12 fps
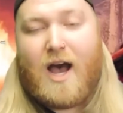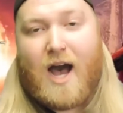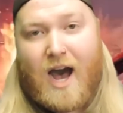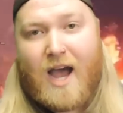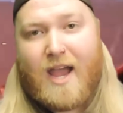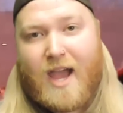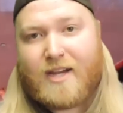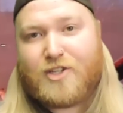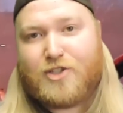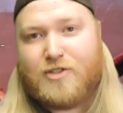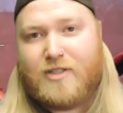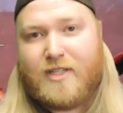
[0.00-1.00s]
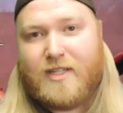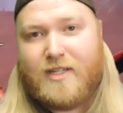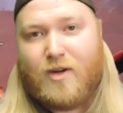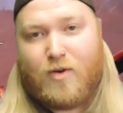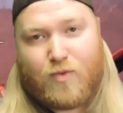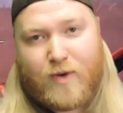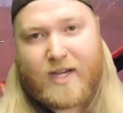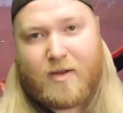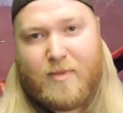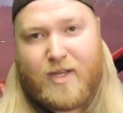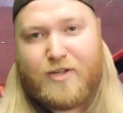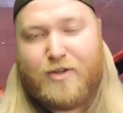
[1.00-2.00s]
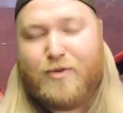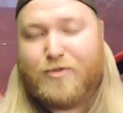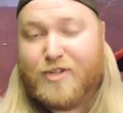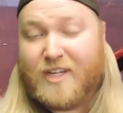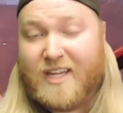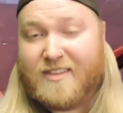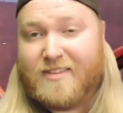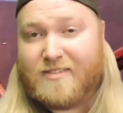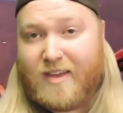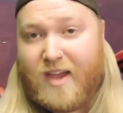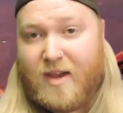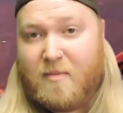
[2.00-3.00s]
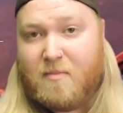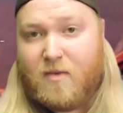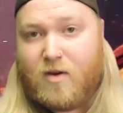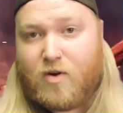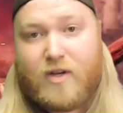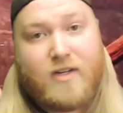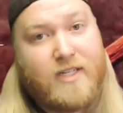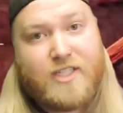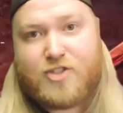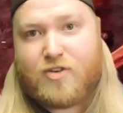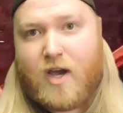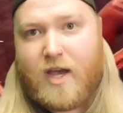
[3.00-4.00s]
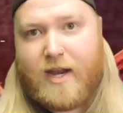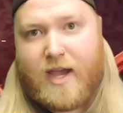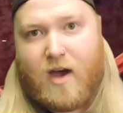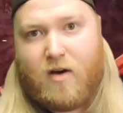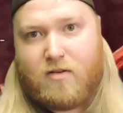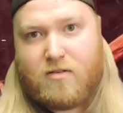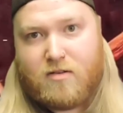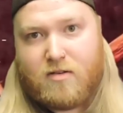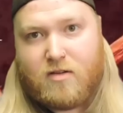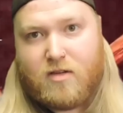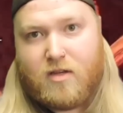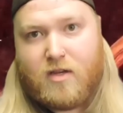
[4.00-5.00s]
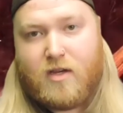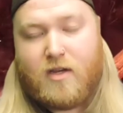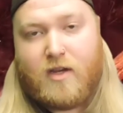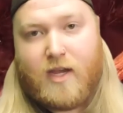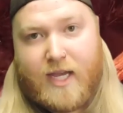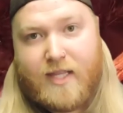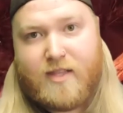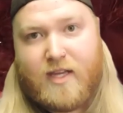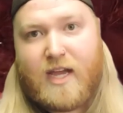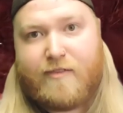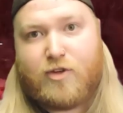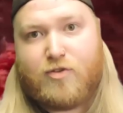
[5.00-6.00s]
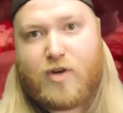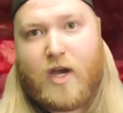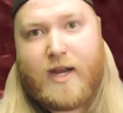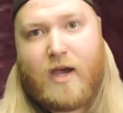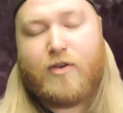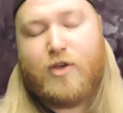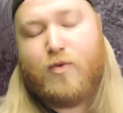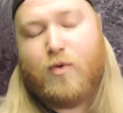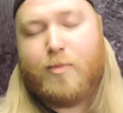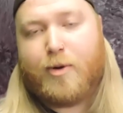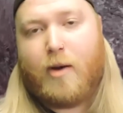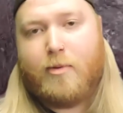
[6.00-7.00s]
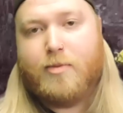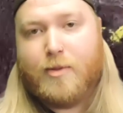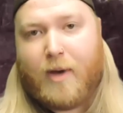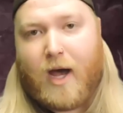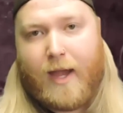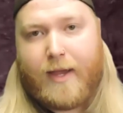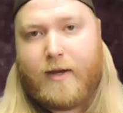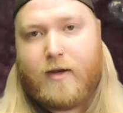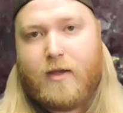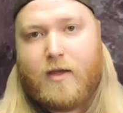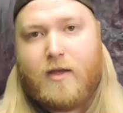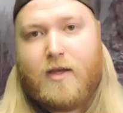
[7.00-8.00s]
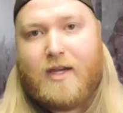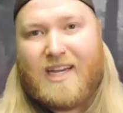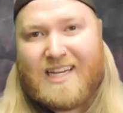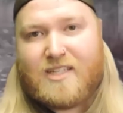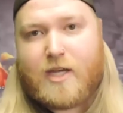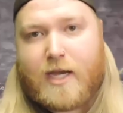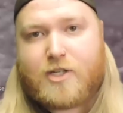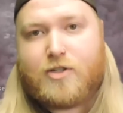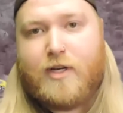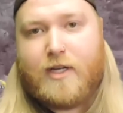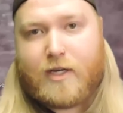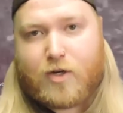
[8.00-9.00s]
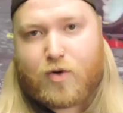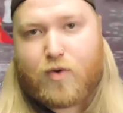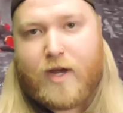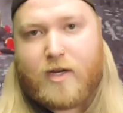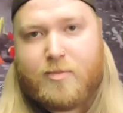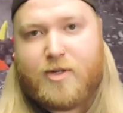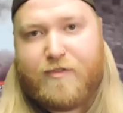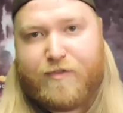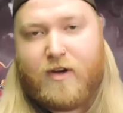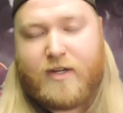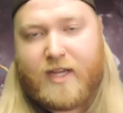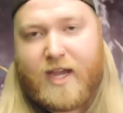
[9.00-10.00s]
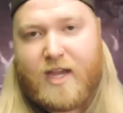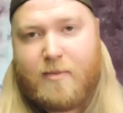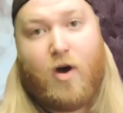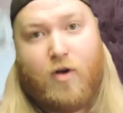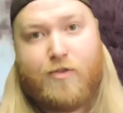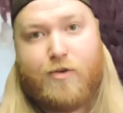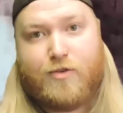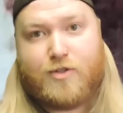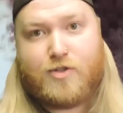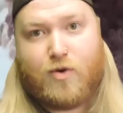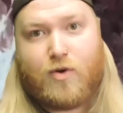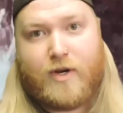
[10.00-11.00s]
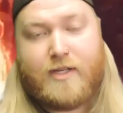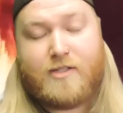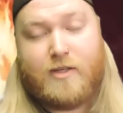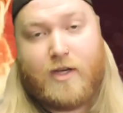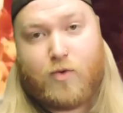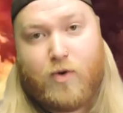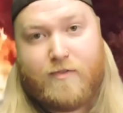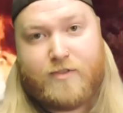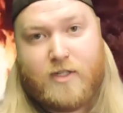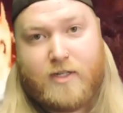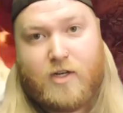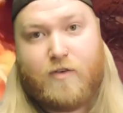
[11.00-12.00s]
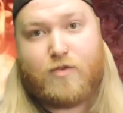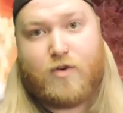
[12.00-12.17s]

I actually recommend you to get this game, or at least try it out. And then after you try it out, you will probably buy it. It's actually an incredibly fun game, although the story is the equivalent of